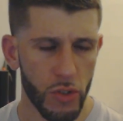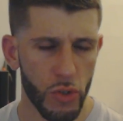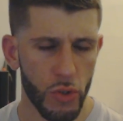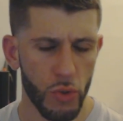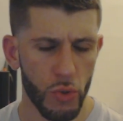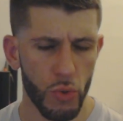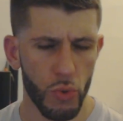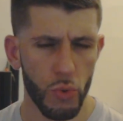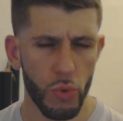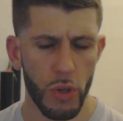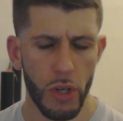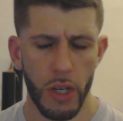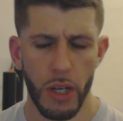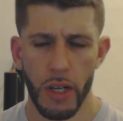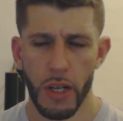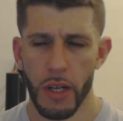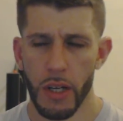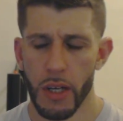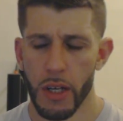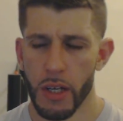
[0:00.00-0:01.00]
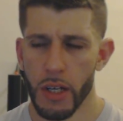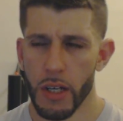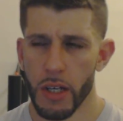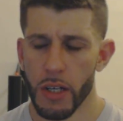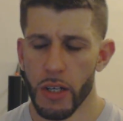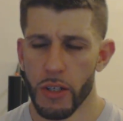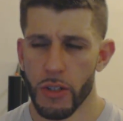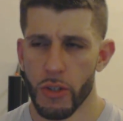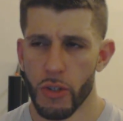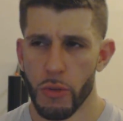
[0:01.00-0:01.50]
to
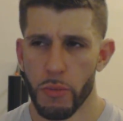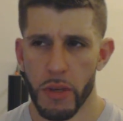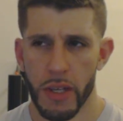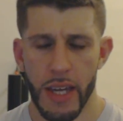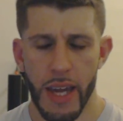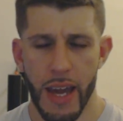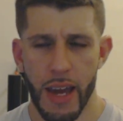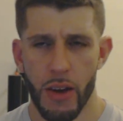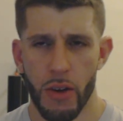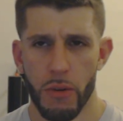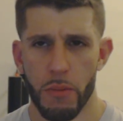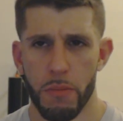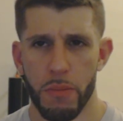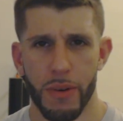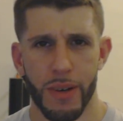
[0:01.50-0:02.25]
McCown,